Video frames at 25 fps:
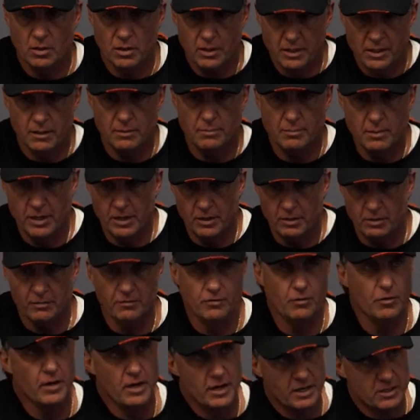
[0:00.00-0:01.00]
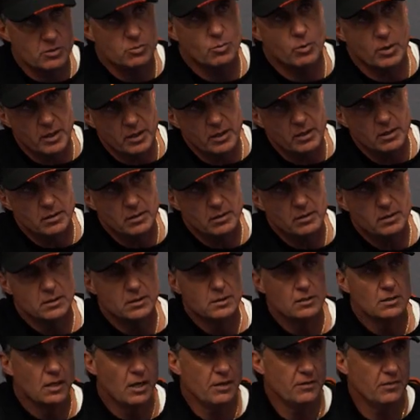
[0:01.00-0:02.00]
get better for next week.
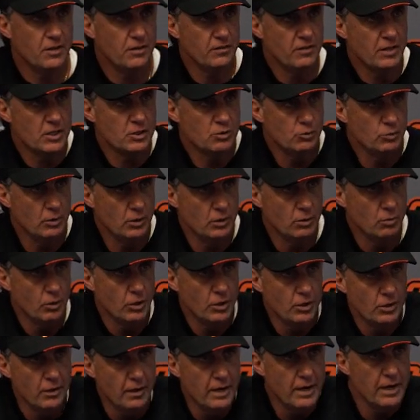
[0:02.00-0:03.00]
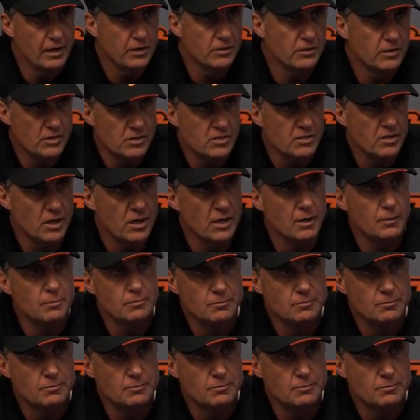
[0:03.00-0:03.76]
I think that's really where you're at this time.